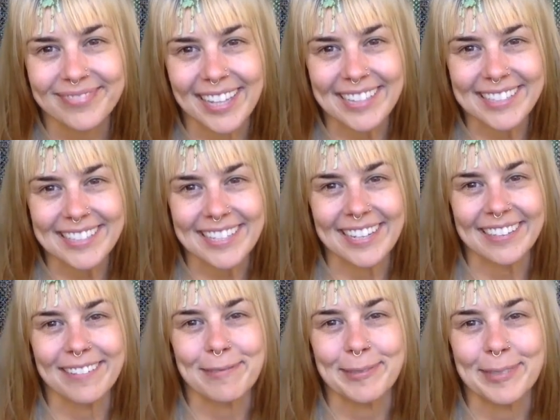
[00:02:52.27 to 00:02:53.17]

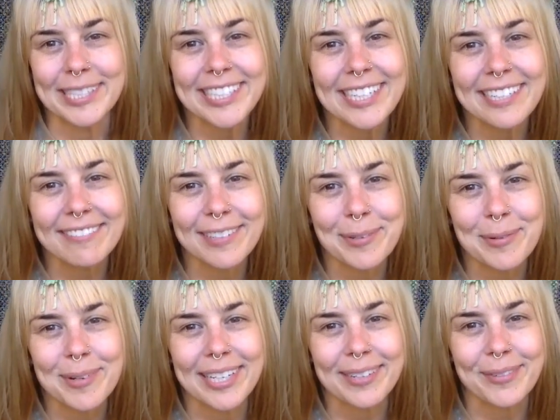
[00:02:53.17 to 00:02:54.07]
instead of wishing for
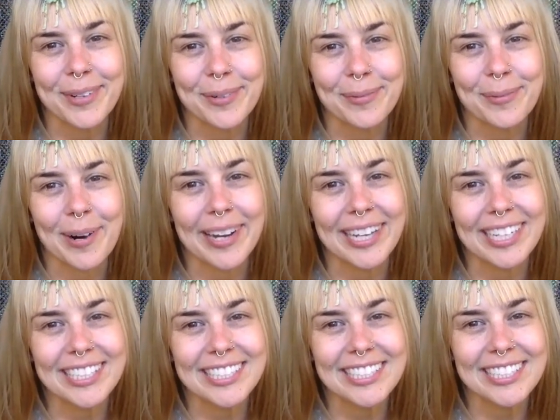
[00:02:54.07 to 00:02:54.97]
what you don't
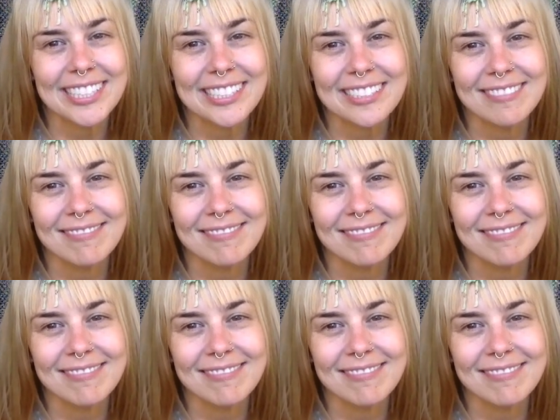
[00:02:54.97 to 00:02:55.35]
want.